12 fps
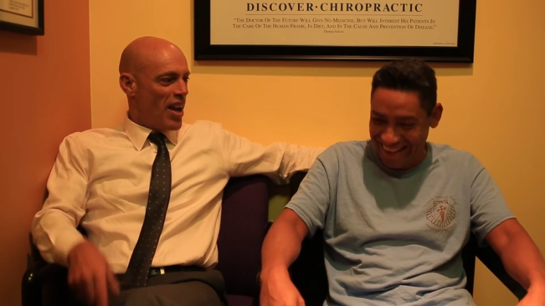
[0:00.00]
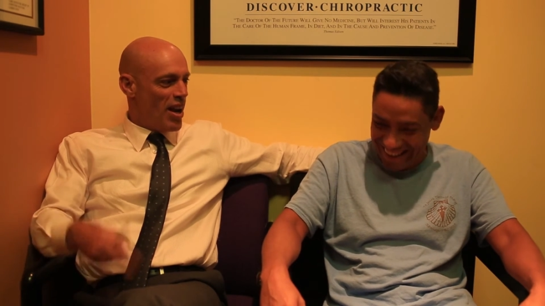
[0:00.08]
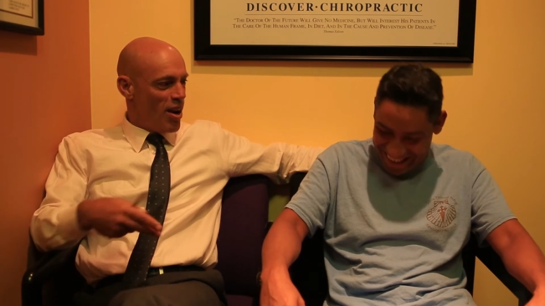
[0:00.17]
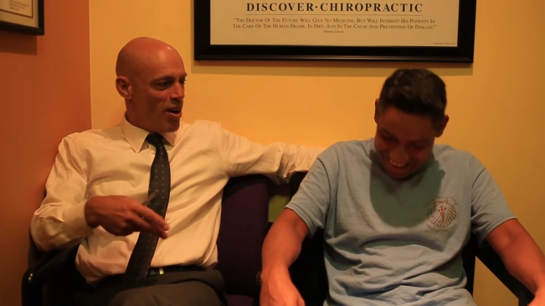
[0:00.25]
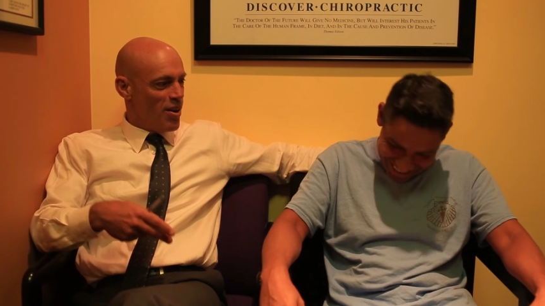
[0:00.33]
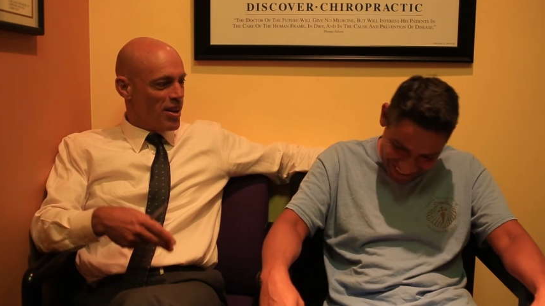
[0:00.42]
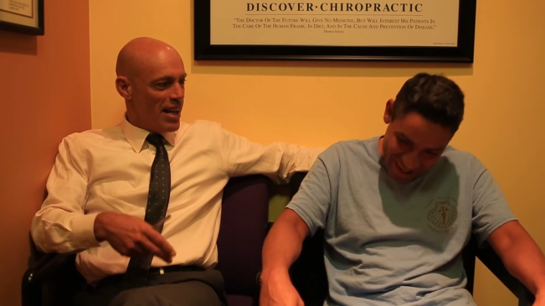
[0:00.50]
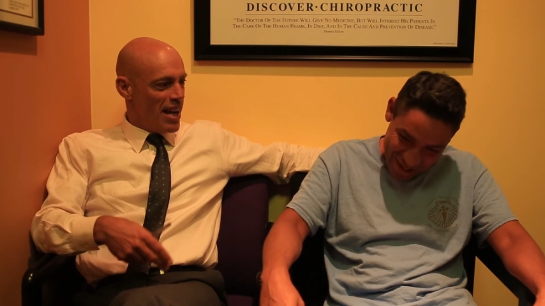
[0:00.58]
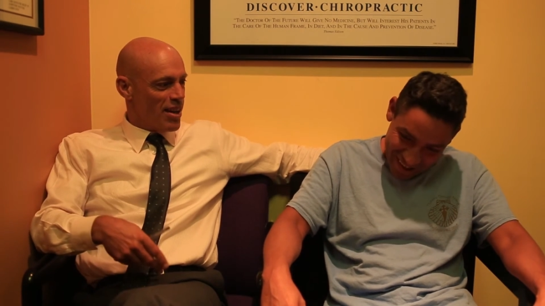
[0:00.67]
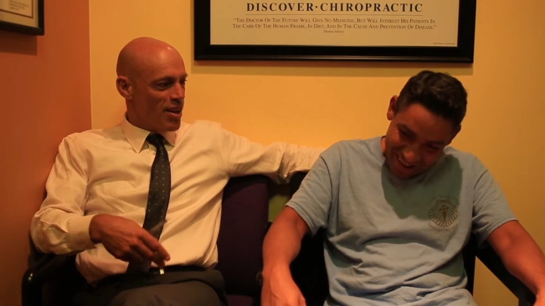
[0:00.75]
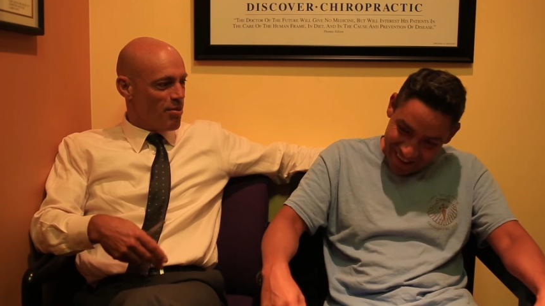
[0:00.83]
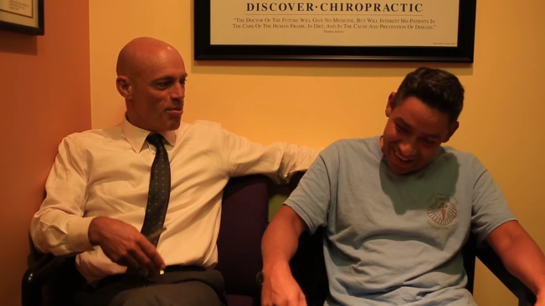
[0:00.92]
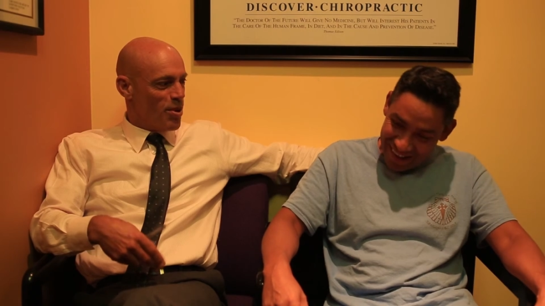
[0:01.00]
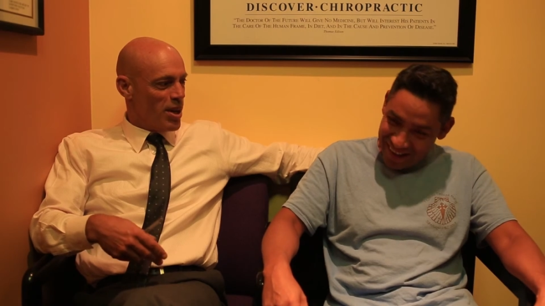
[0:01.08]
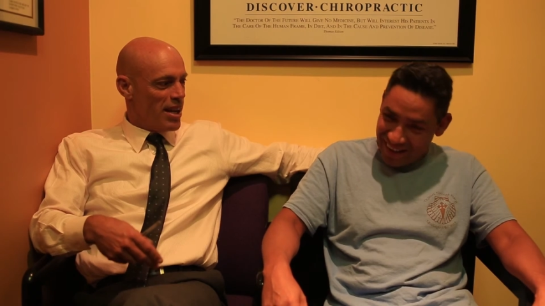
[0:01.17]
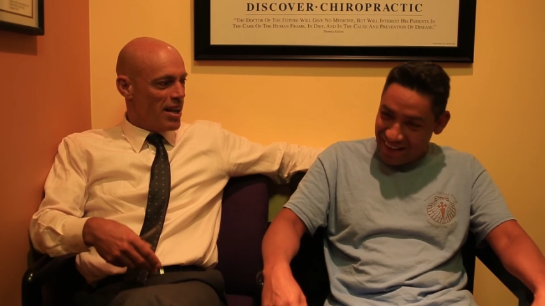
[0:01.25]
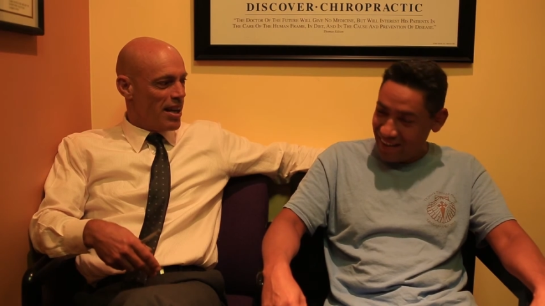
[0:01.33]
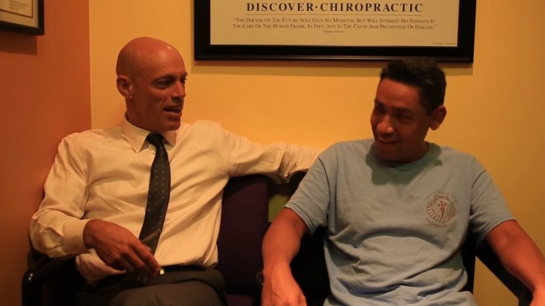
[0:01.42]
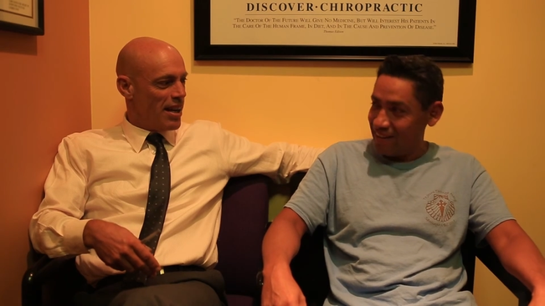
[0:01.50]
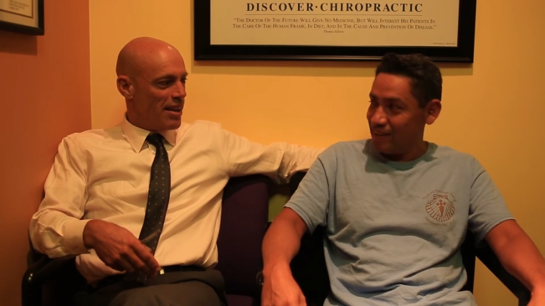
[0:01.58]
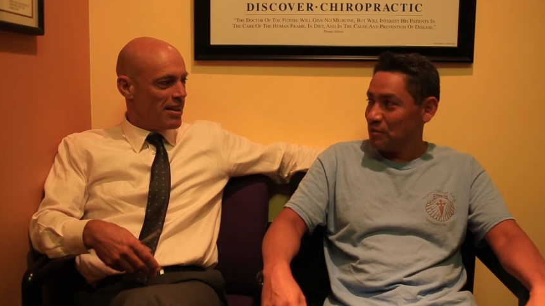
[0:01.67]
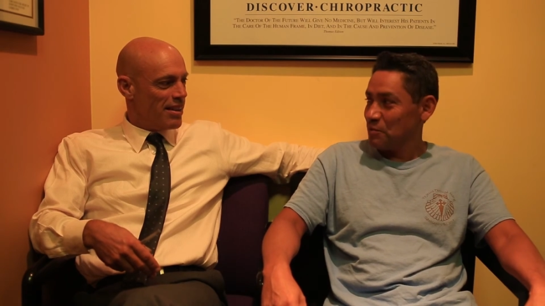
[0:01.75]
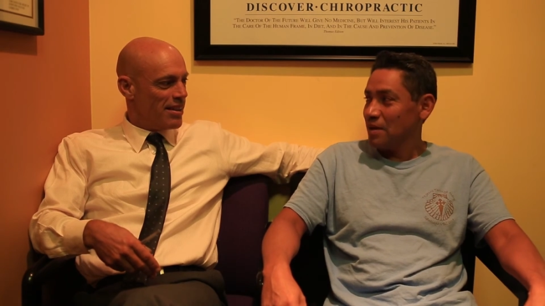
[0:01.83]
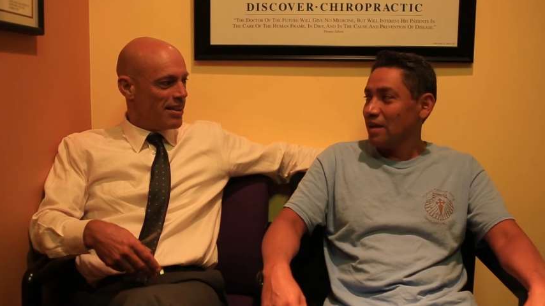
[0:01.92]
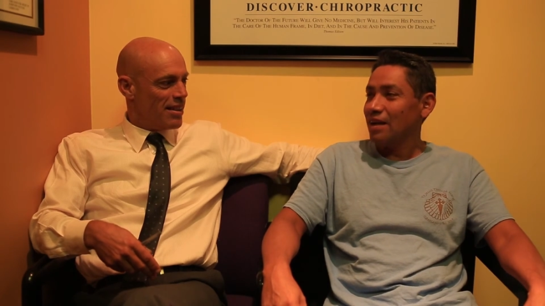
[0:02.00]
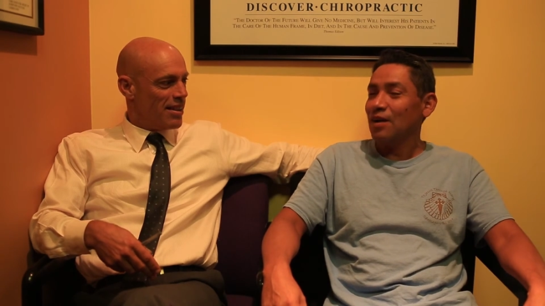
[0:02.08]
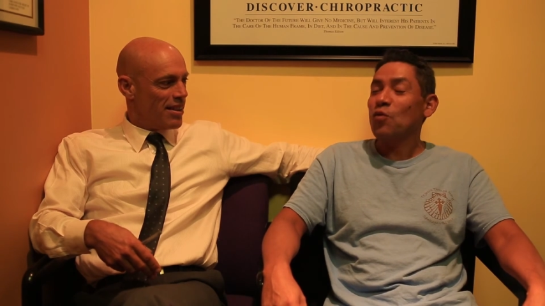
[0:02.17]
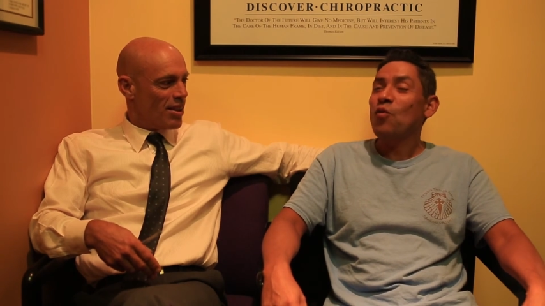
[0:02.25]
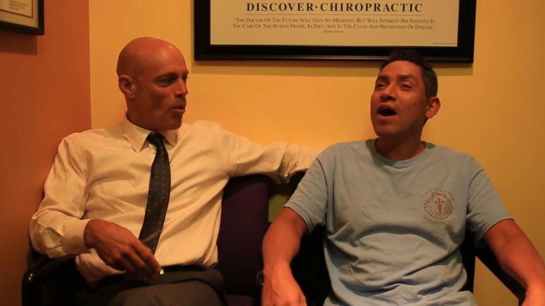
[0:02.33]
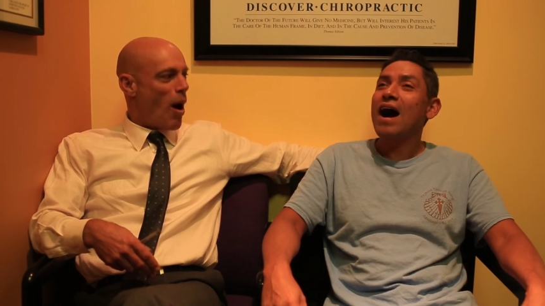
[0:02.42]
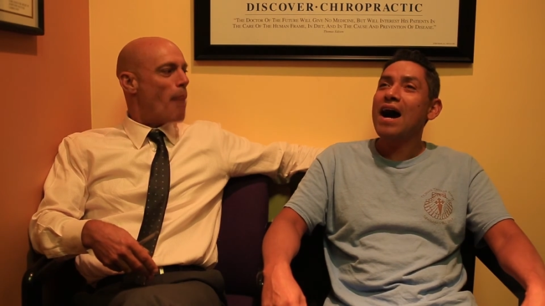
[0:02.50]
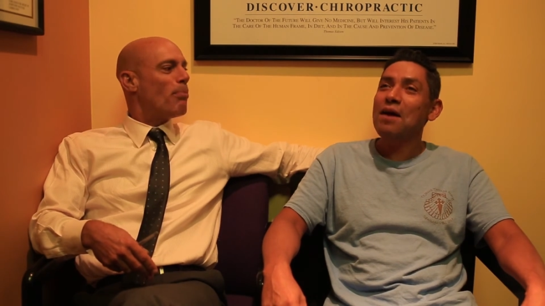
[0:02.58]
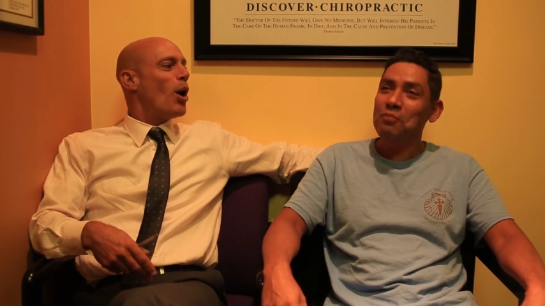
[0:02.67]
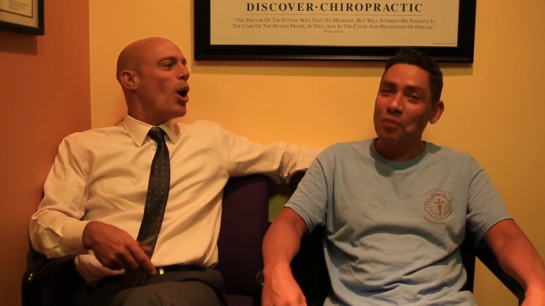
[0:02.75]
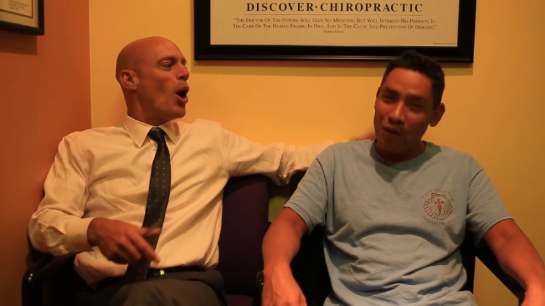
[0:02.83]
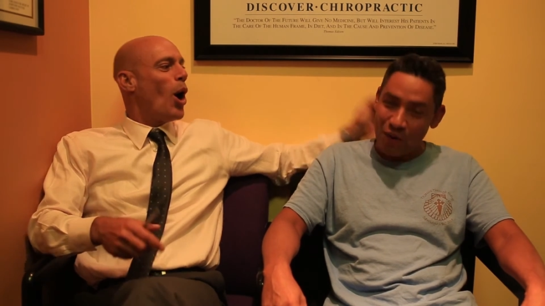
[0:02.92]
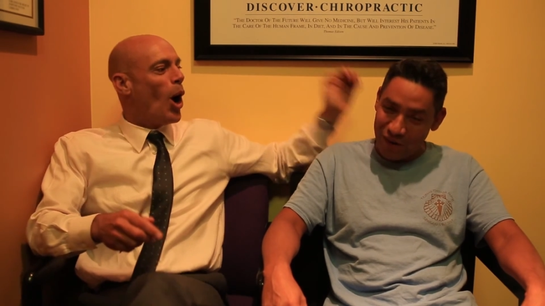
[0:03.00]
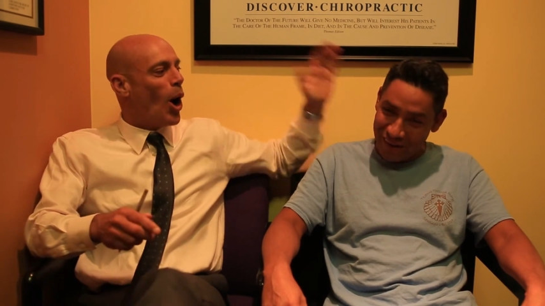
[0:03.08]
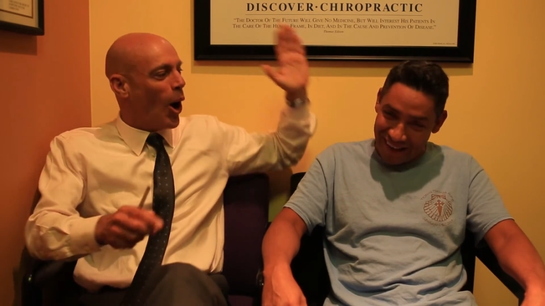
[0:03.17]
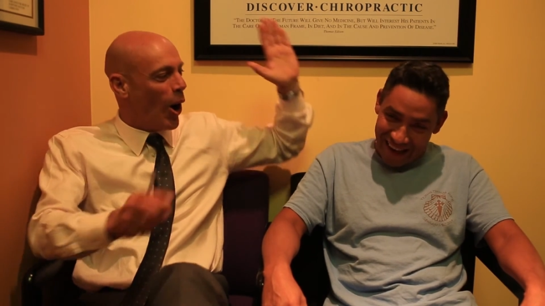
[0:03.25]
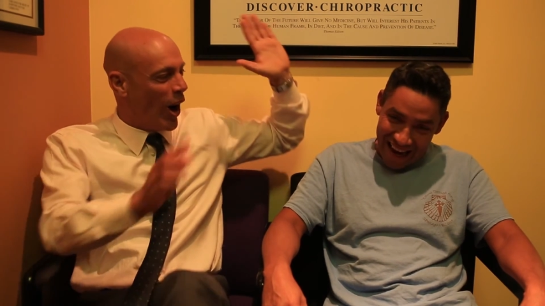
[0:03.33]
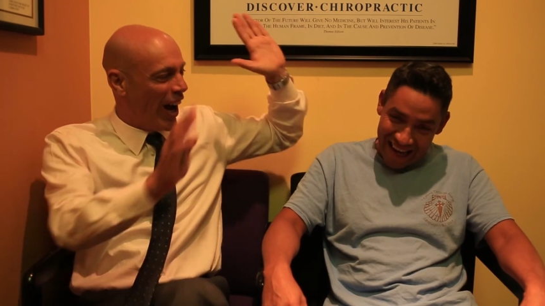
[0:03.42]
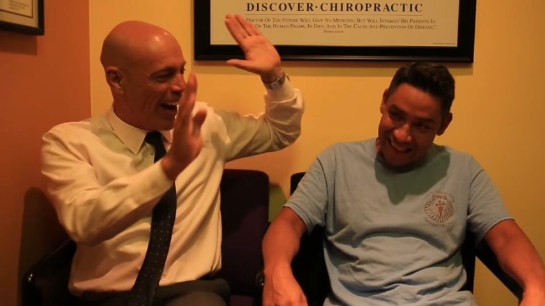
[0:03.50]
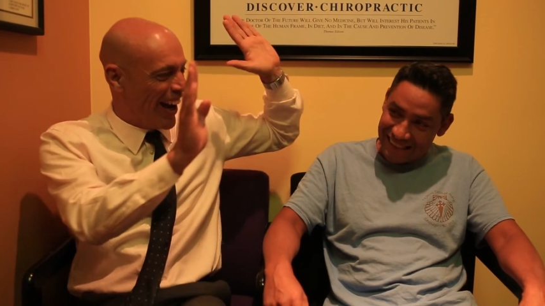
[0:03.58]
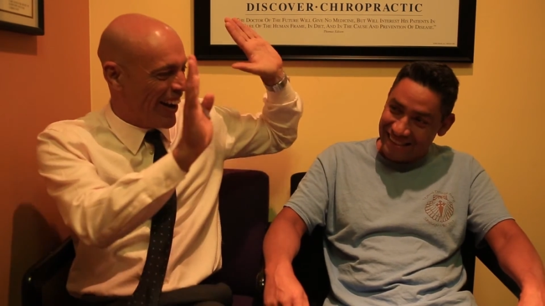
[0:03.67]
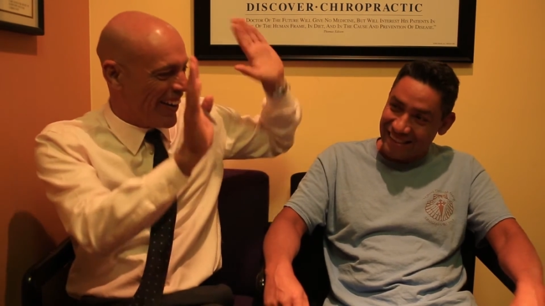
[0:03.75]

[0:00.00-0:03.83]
Speaker 1: feo, and now you're muy uh, yes,